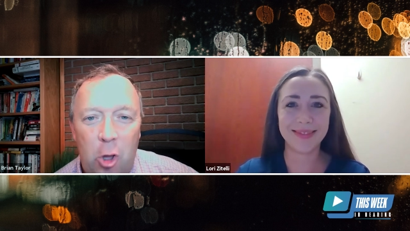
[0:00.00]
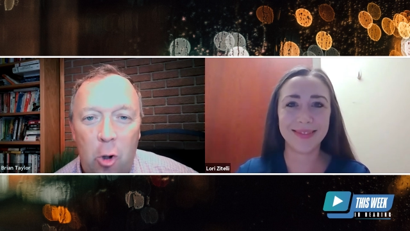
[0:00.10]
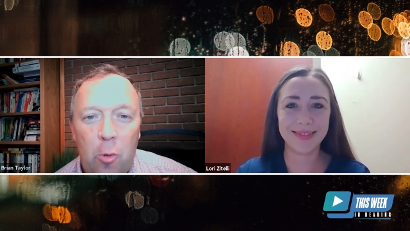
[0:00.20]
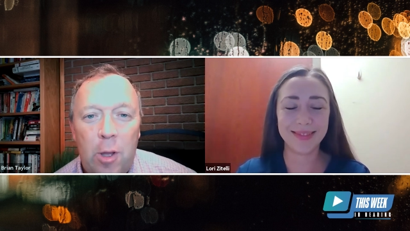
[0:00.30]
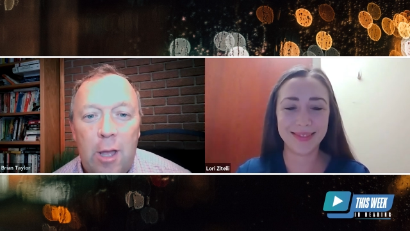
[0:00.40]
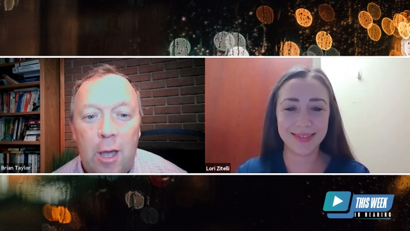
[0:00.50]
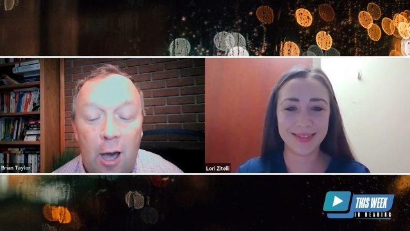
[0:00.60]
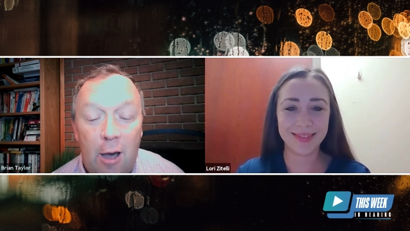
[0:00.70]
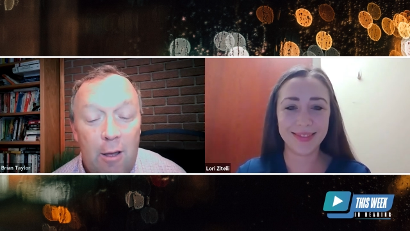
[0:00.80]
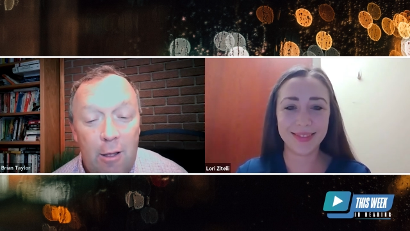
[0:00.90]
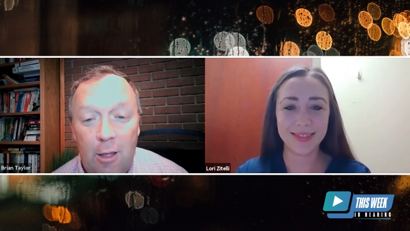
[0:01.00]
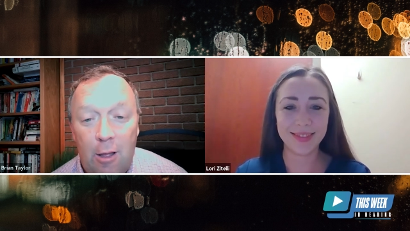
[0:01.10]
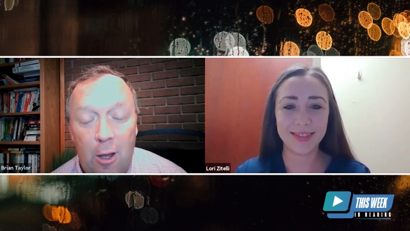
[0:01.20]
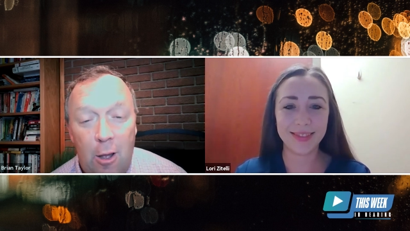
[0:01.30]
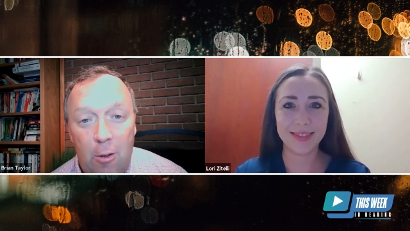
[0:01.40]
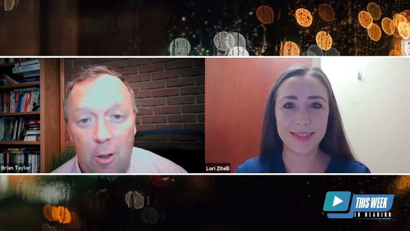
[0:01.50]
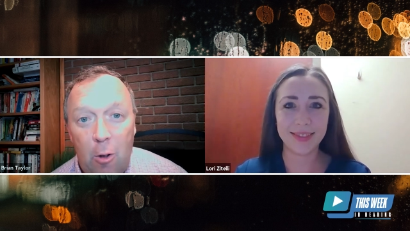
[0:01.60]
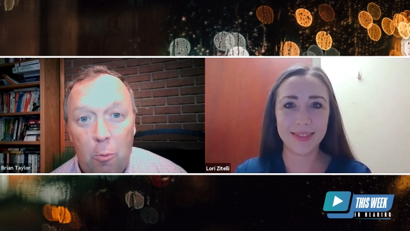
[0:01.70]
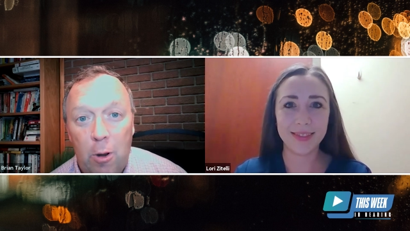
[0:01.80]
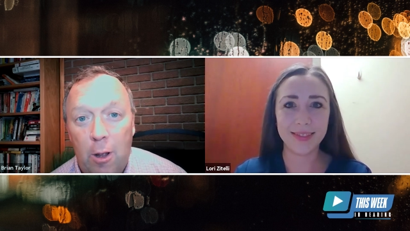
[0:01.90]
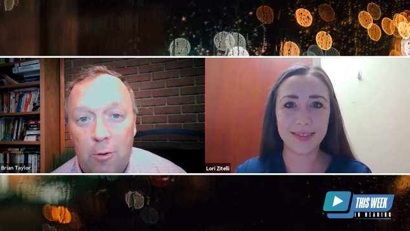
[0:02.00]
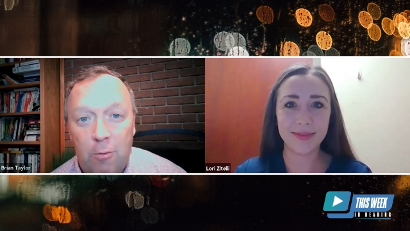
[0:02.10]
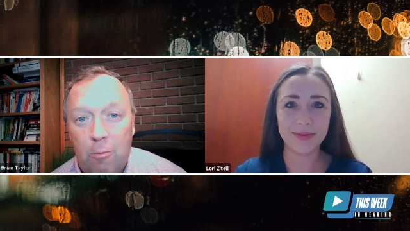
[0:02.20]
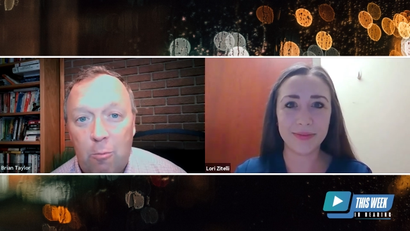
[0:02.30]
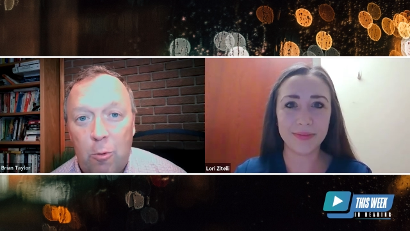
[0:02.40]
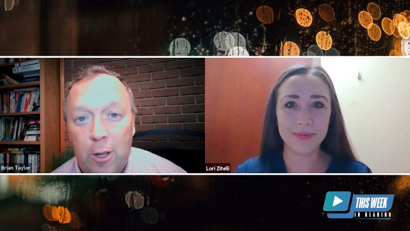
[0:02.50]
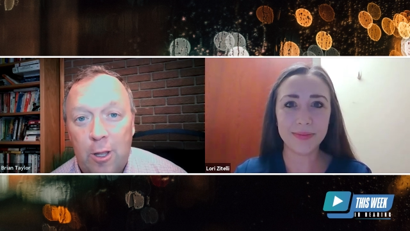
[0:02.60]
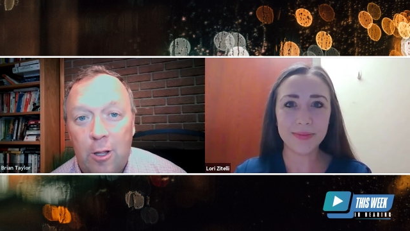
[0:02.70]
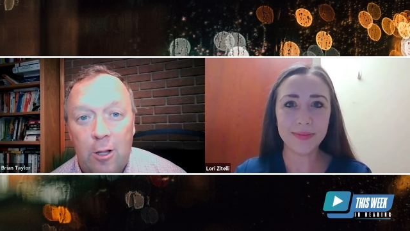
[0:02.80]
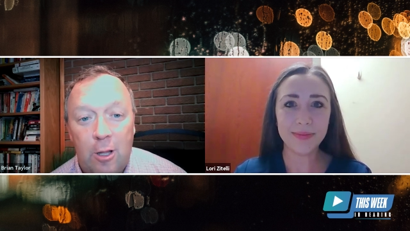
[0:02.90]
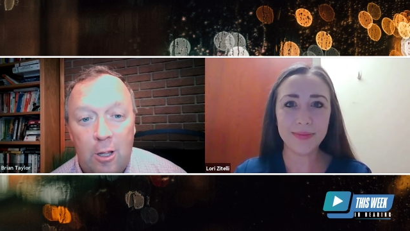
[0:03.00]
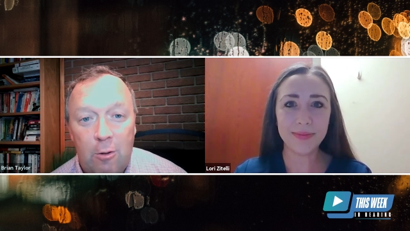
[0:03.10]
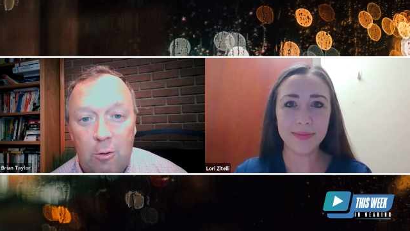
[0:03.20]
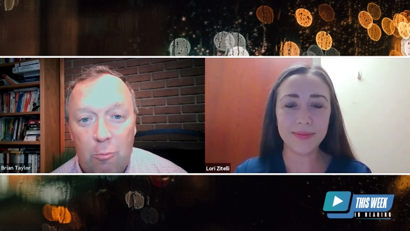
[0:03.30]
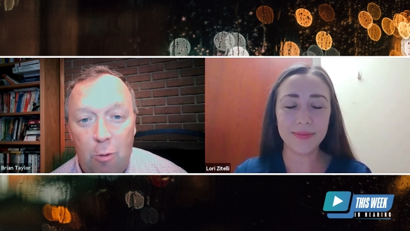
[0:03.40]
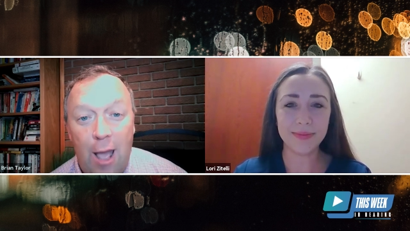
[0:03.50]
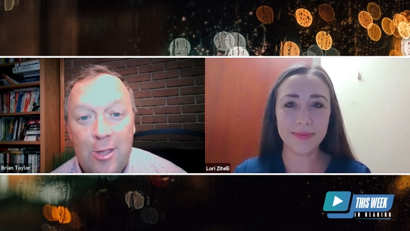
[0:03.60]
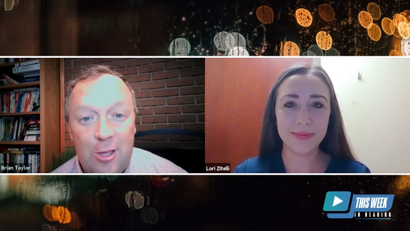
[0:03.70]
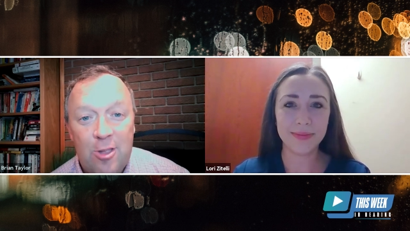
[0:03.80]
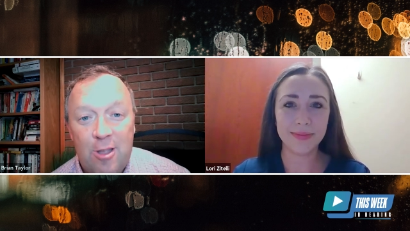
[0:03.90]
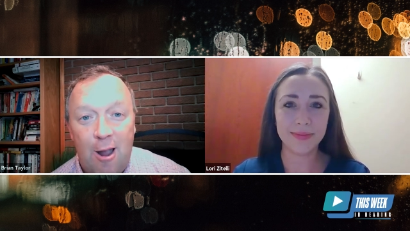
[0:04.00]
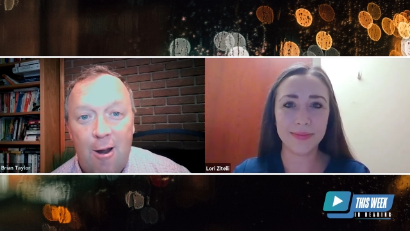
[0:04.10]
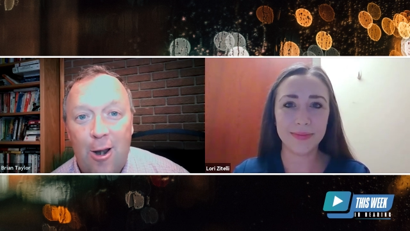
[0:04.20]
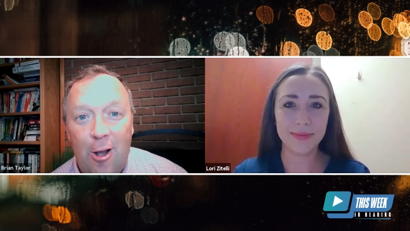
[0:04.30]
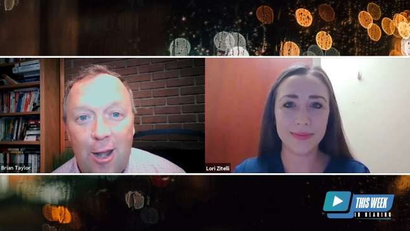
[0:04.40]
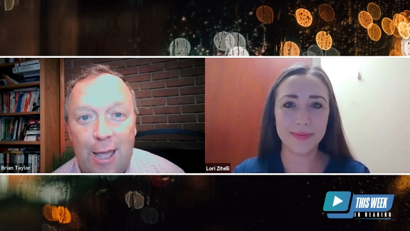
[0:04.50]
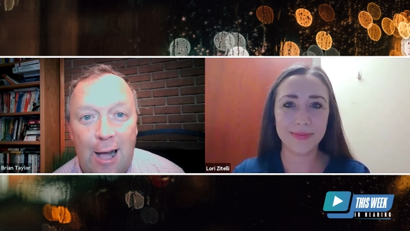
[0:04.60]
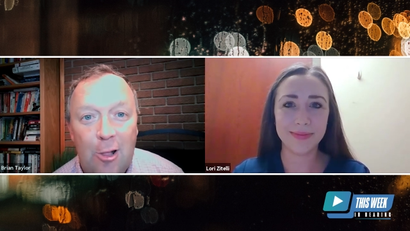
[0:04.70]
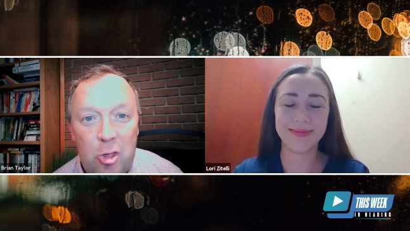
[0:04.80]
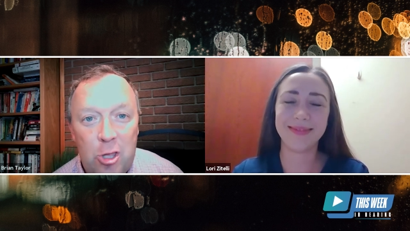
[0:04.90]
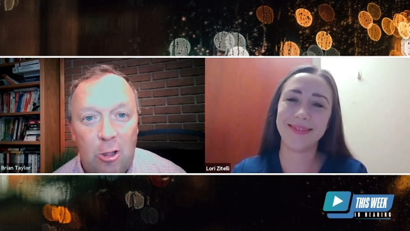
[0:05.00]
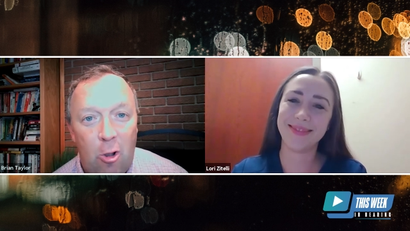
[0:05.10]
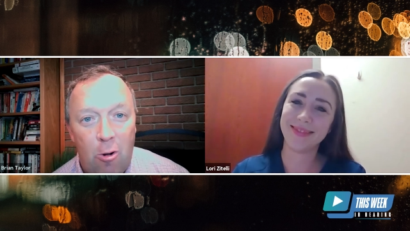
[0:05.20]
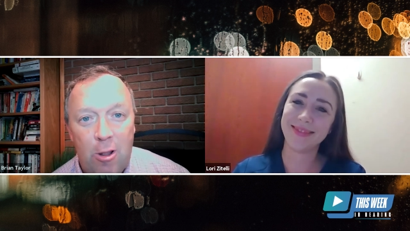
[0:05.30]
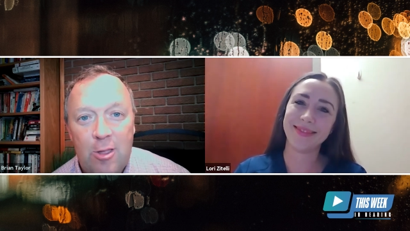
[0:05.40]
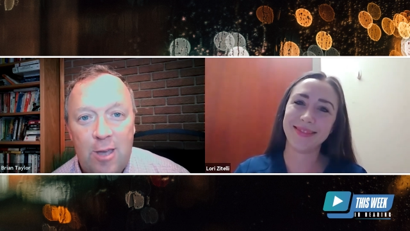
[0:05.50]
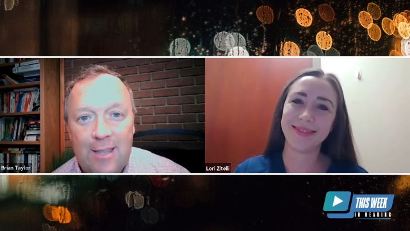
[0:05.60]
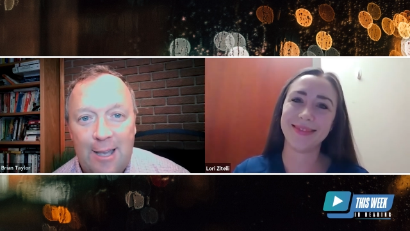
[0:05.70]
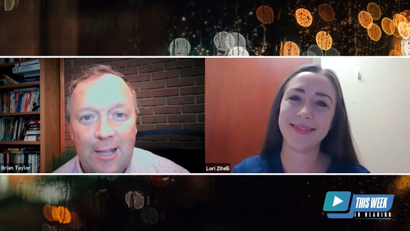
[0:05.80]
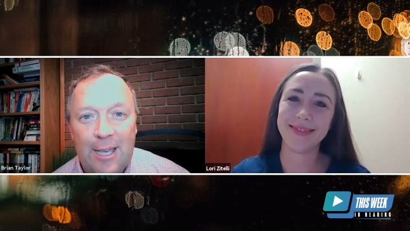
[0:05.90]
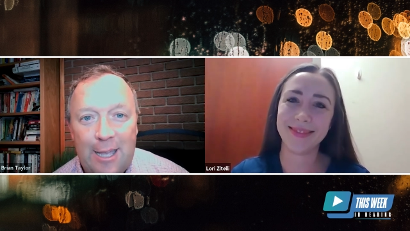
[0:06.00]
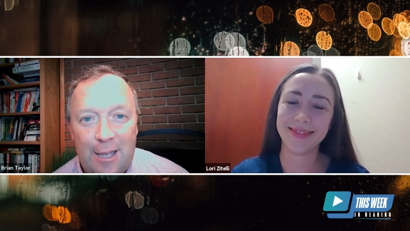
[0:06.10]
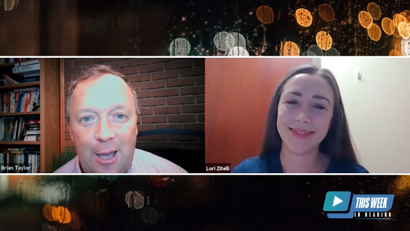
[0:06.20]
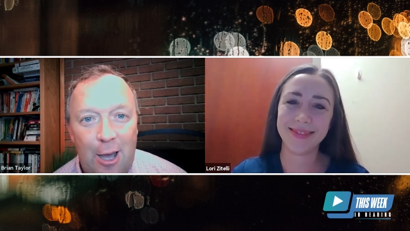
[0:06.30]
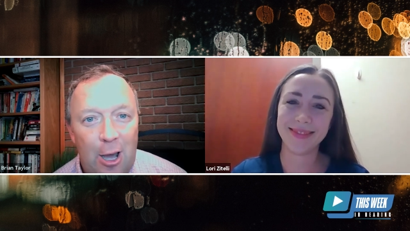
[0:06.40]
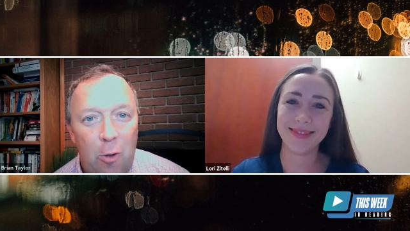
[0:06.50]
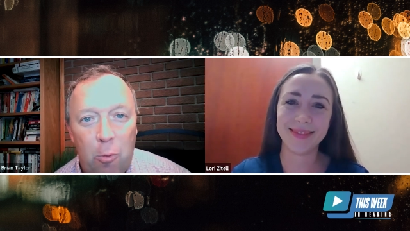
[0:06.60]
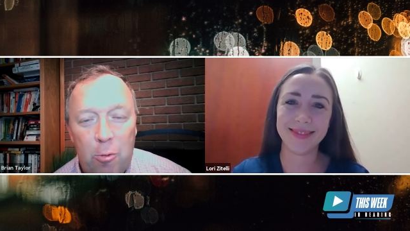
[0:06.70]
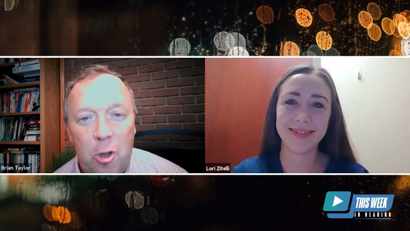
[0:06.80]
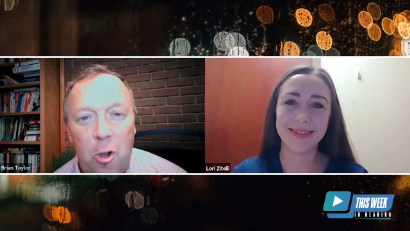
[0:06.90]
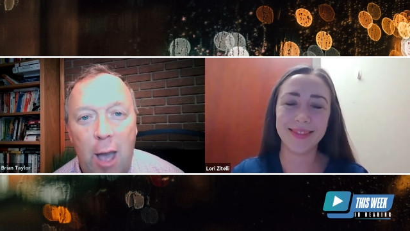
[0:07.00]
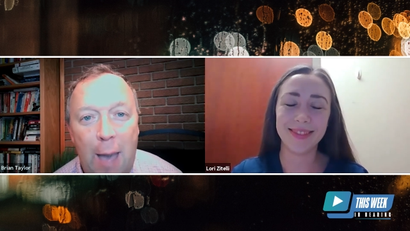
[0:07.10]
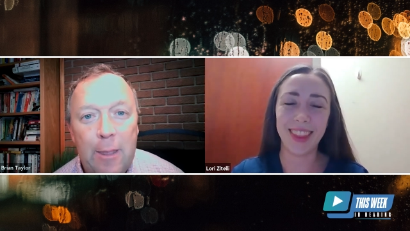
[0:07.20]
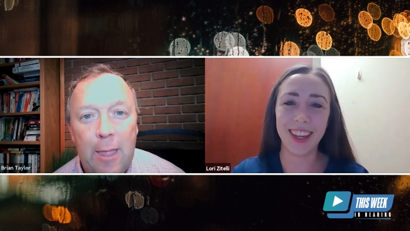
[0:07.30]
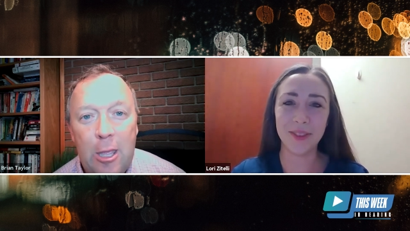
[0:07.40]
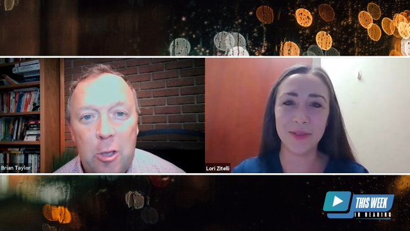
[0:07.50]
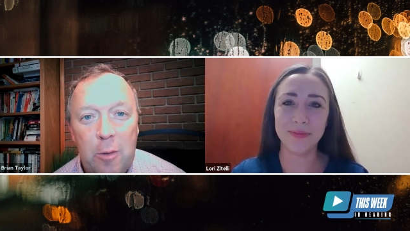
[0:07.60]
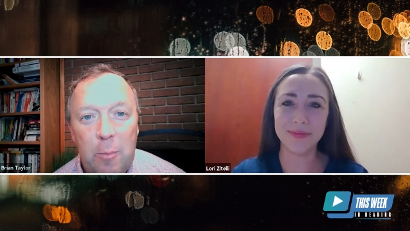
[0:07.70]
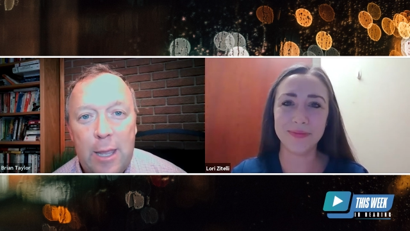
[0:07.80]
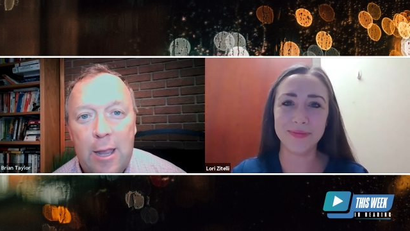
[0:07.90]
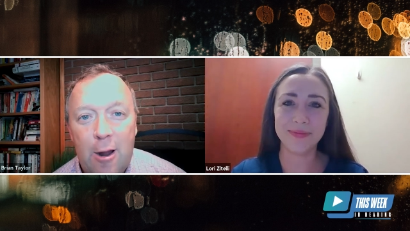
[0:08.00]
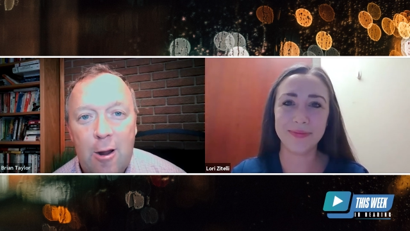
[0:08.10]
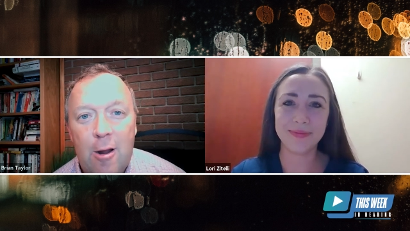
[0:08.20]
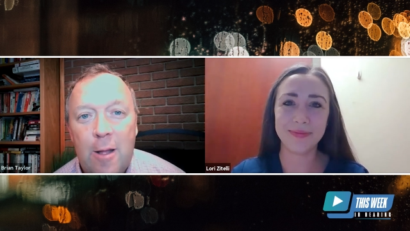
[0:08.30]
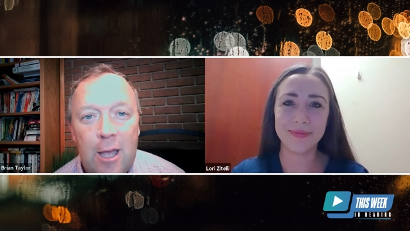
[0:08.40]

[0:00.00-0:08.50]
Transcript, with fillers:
Speaker 1: so uh, uh, a, a real rising star in audiology, Lori Zitelli. Uh, we're so happy that you could be here